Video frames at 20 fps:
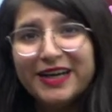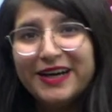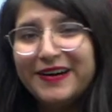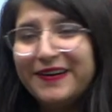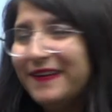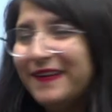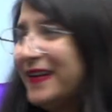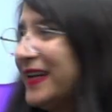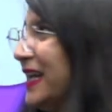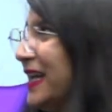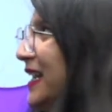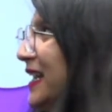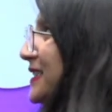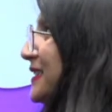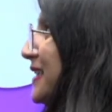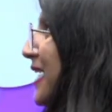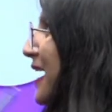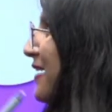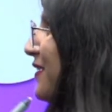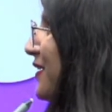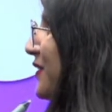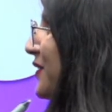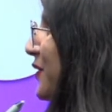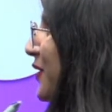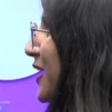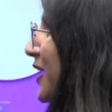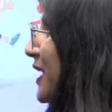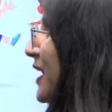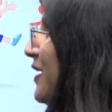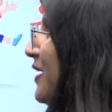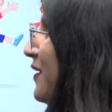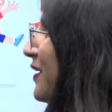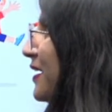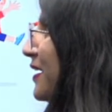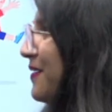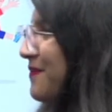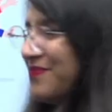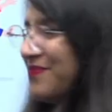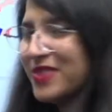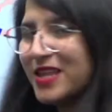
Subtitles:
Okay, let's have a quick look.